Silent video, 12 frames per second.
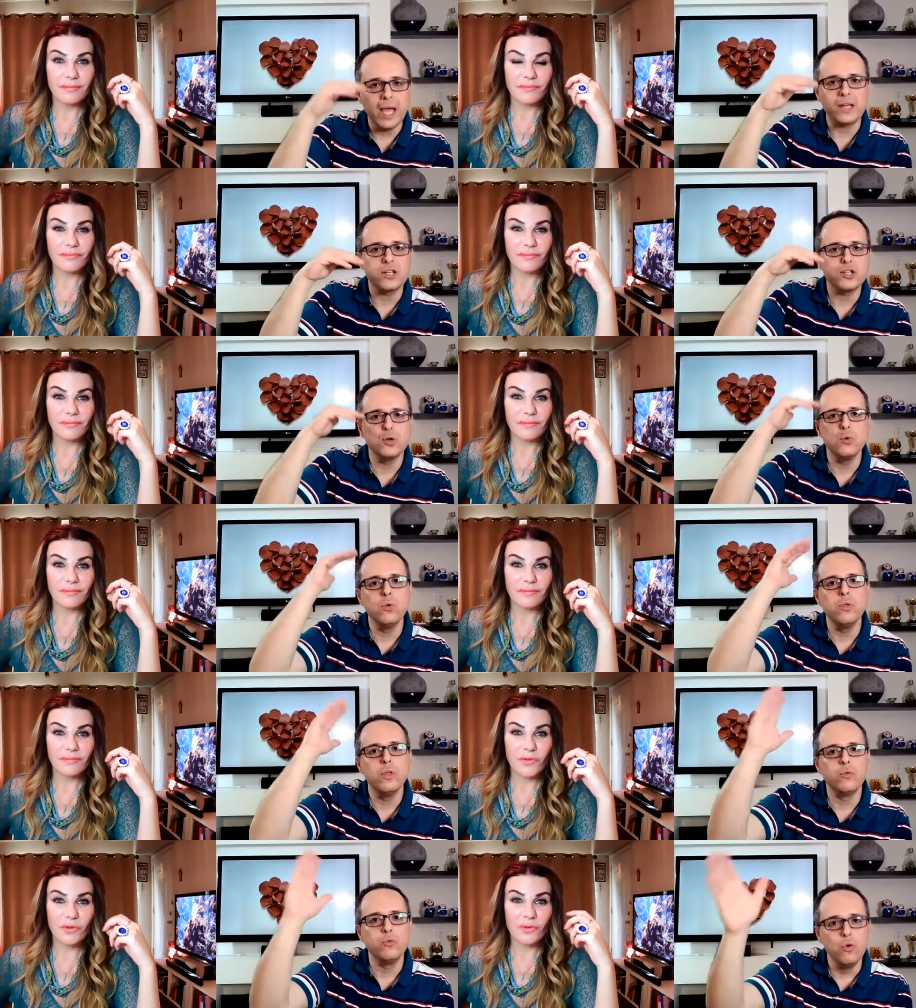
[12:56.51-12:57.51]
Speaker 1: get to
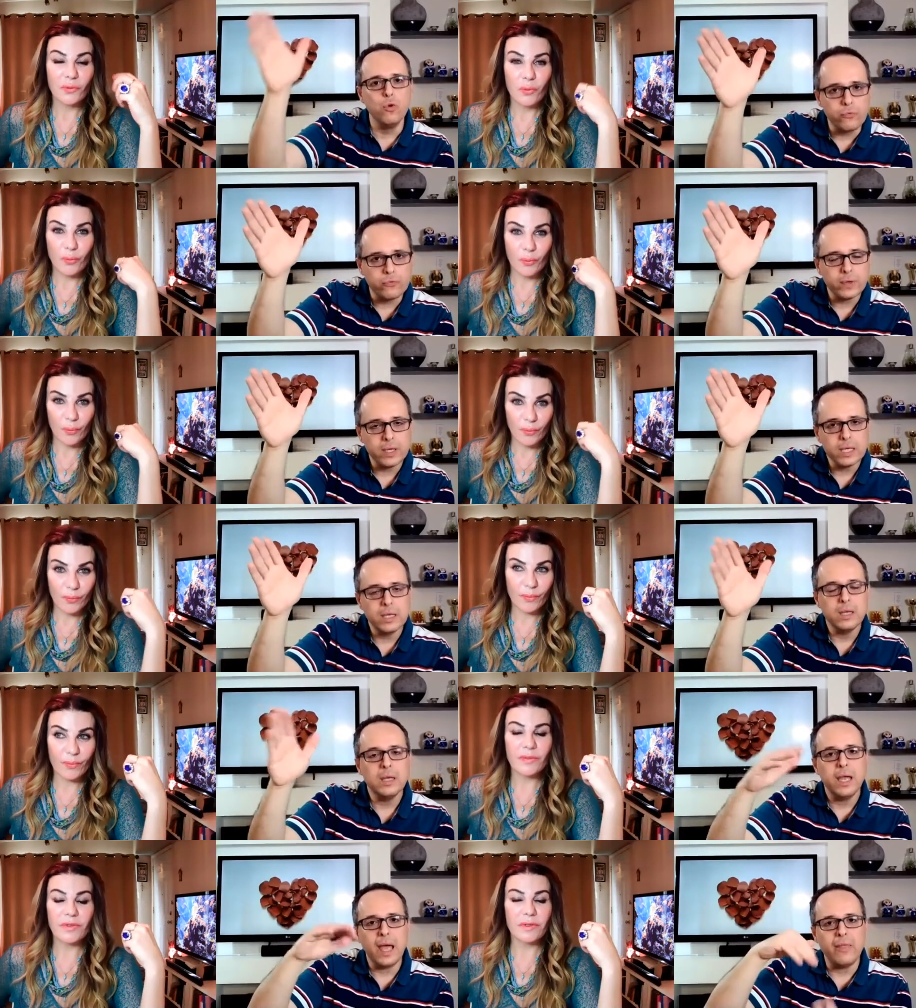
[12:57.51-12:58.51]
the roof.
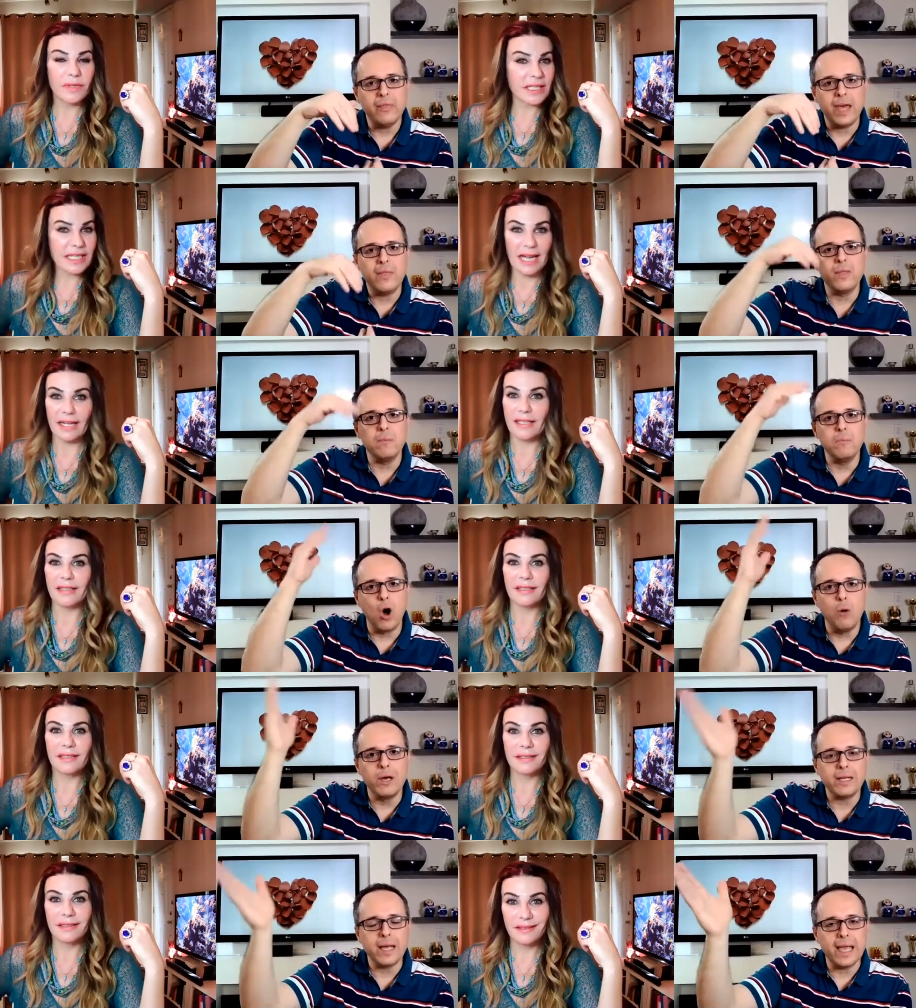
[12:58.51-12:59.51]
And then the
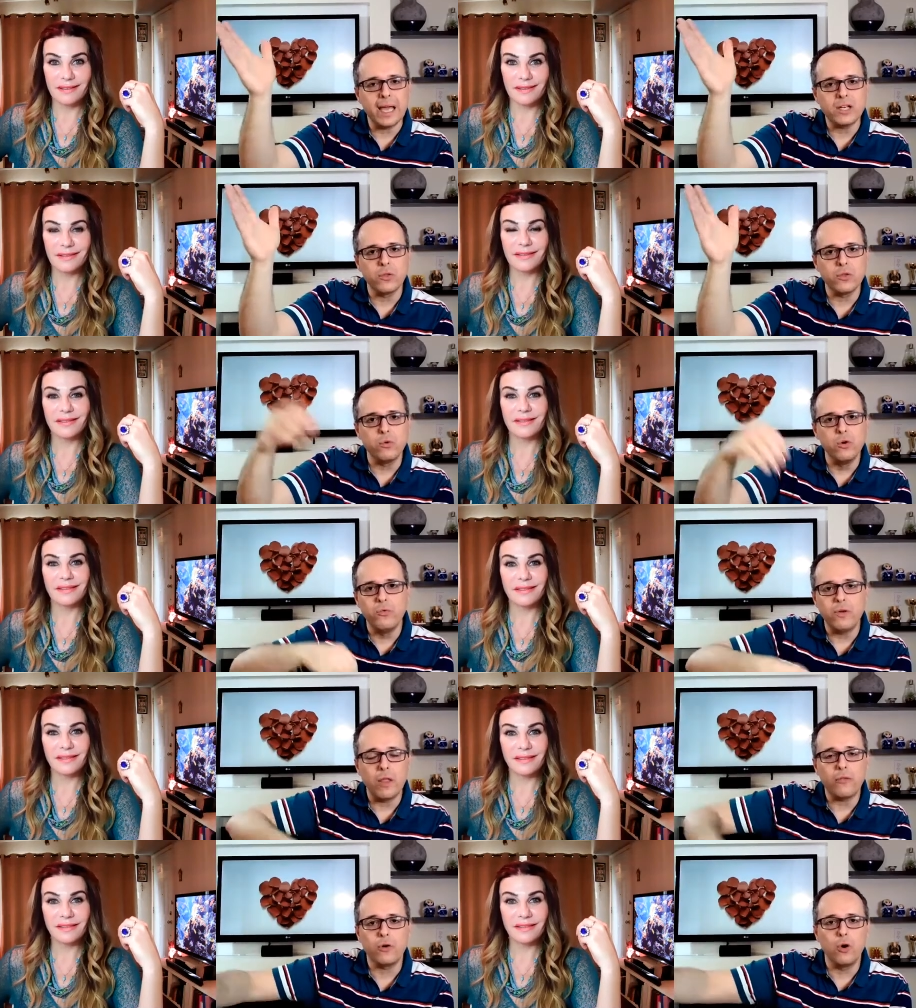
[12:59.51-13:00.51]
moment I get to the roof,
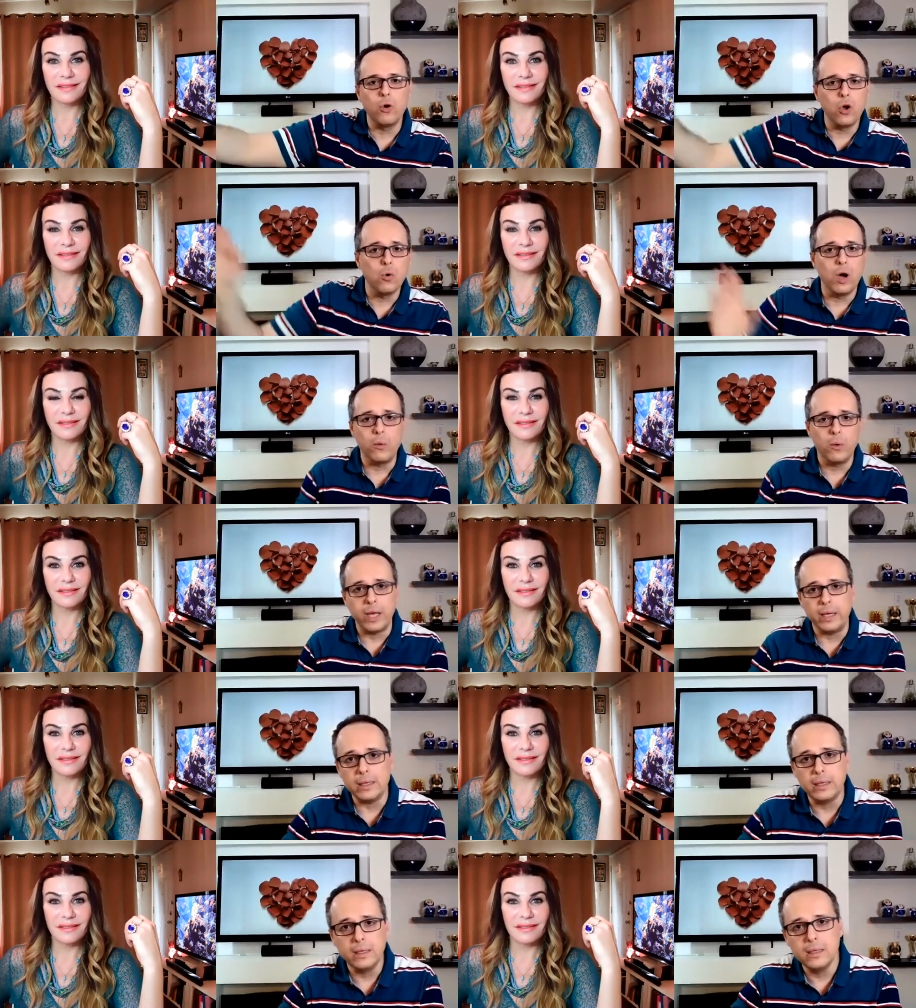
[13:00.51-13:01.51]
I'll throw you
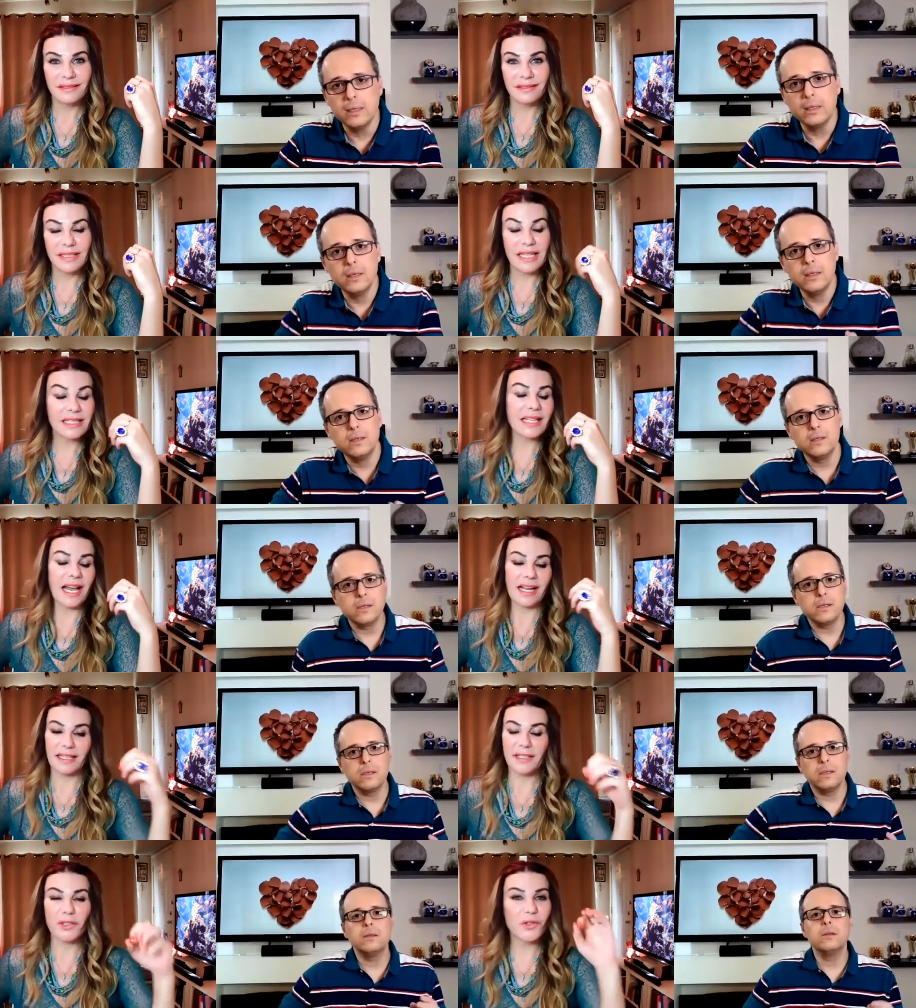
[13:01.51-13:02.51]
away.
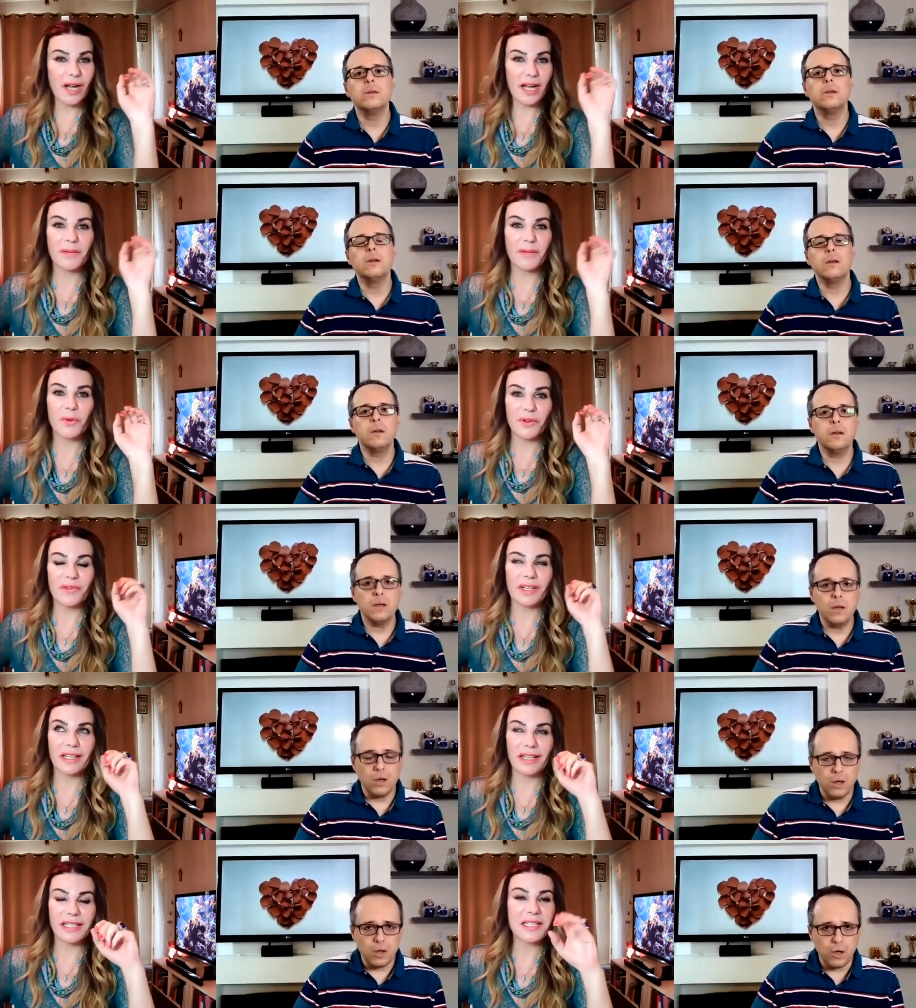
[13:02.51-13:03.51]
Speaker 2: Exactly. You got it perfectly.
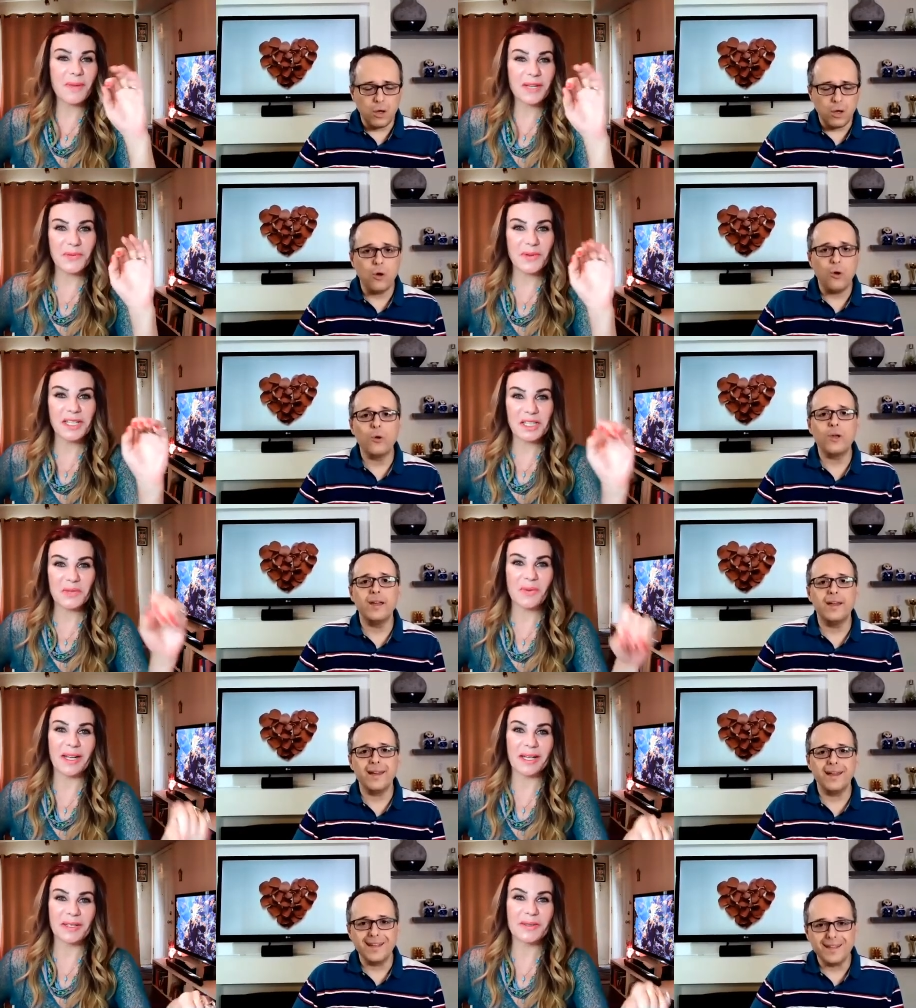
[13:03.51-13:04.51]
That's the best way to
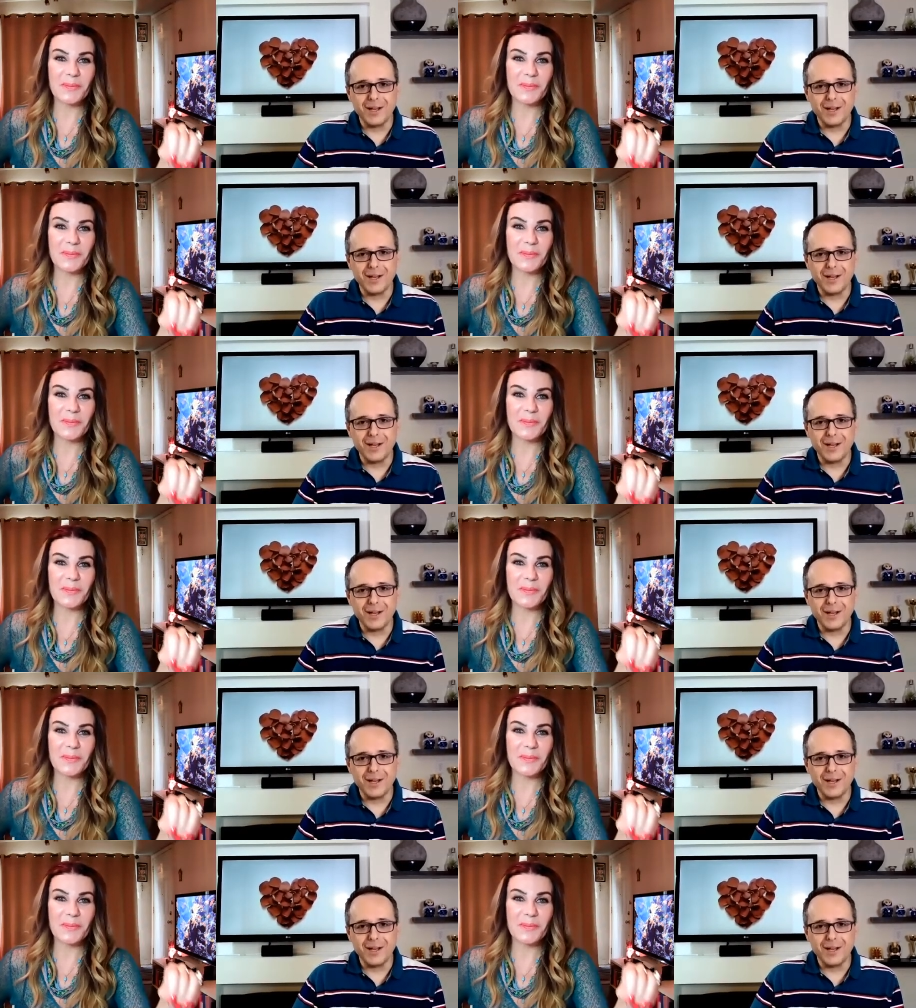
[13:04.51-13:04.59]
explain it.